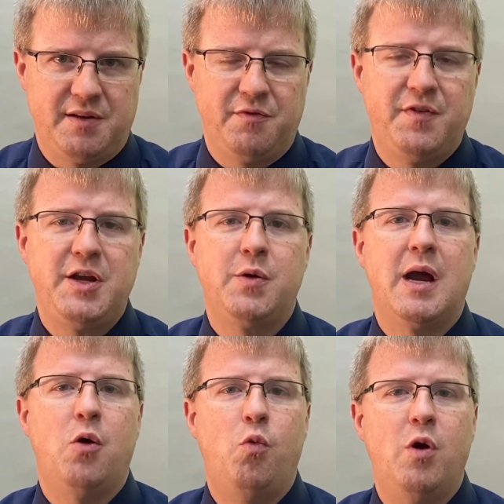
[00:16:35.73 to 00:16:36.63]
figure
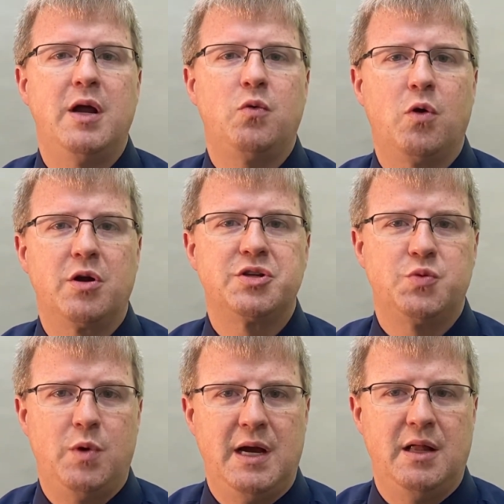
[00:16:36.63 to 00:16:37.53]
out what works
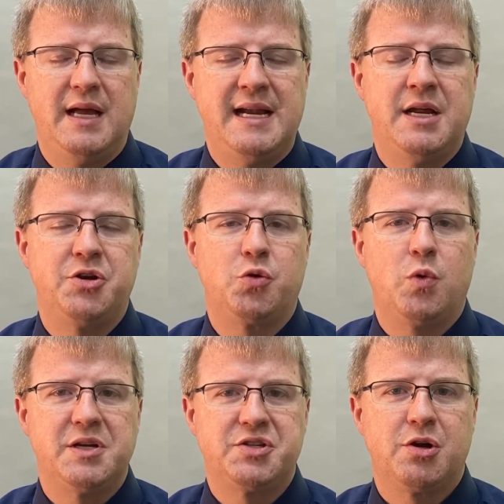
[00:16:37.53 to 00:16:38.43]
well and under
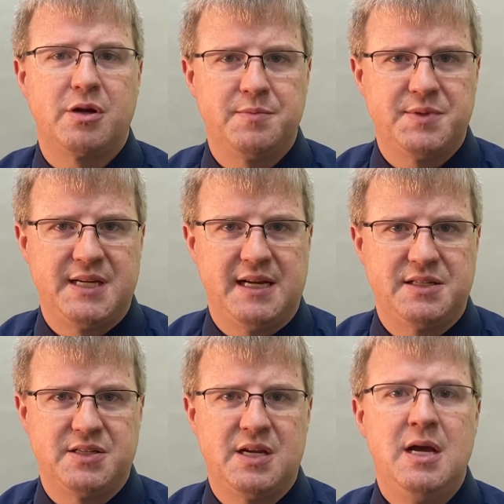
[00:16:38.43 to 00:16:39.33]
what
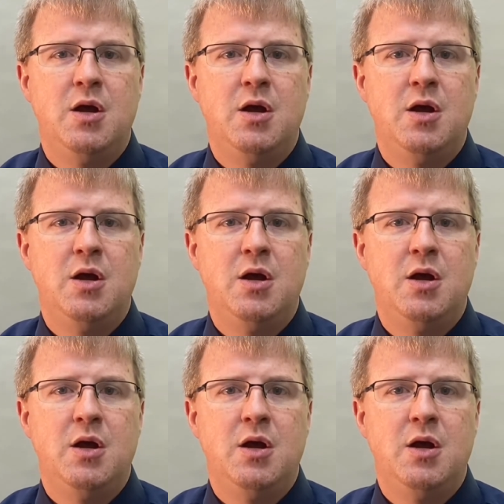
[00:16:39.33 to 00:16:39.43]
circumstances.